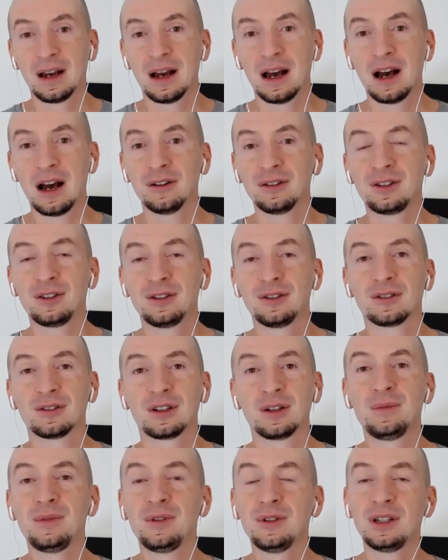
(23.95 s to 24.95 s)
How to
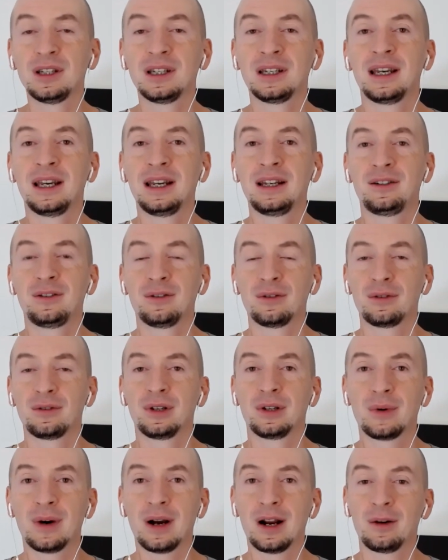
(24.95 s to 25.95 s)
communicate your
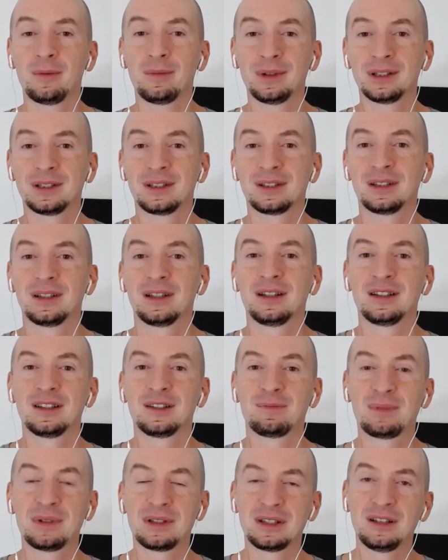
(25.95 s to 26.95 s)
requirements
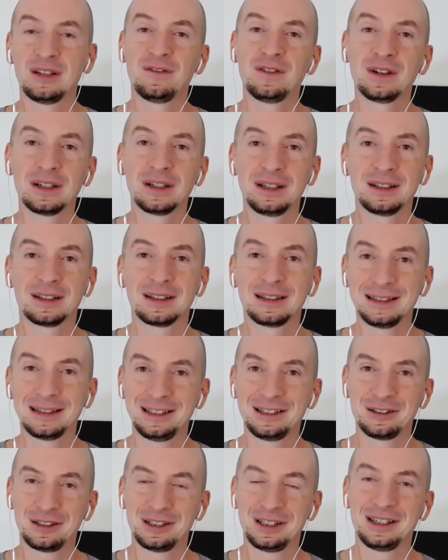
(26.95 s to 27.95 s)
specifically and
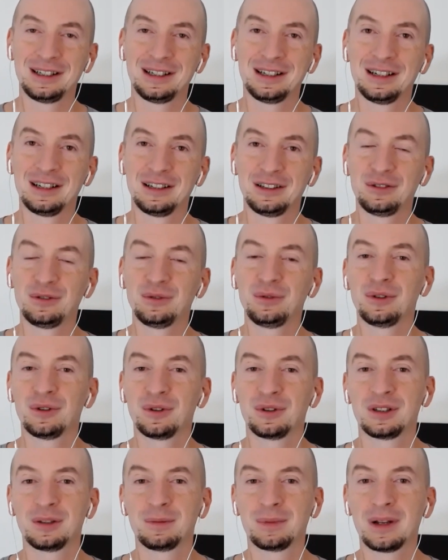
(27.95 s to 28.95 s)
clearly to
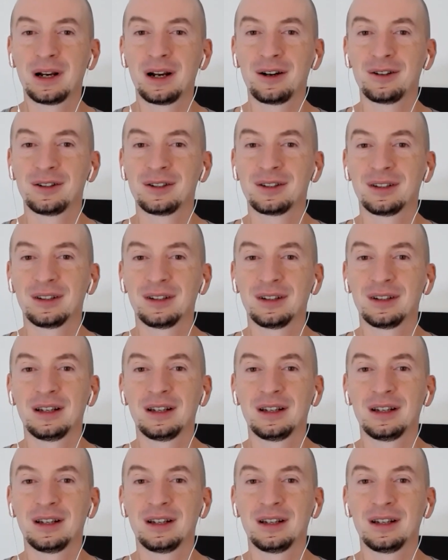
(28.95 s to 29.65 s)
your suppliers.